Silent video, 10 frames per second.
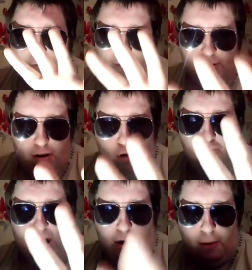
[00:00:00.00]
Because I've got a
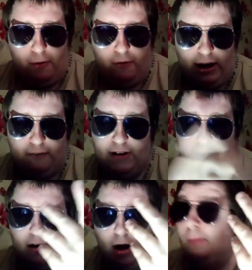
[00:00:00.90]
ring on my hand
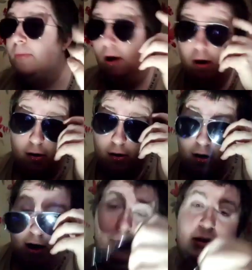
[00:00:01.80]
finger. I'm not.
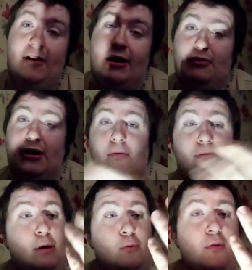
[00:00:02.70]
I mean, if I had a ring on my
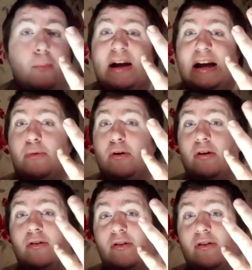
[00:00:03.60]
finger, I wouldn't be here, would I?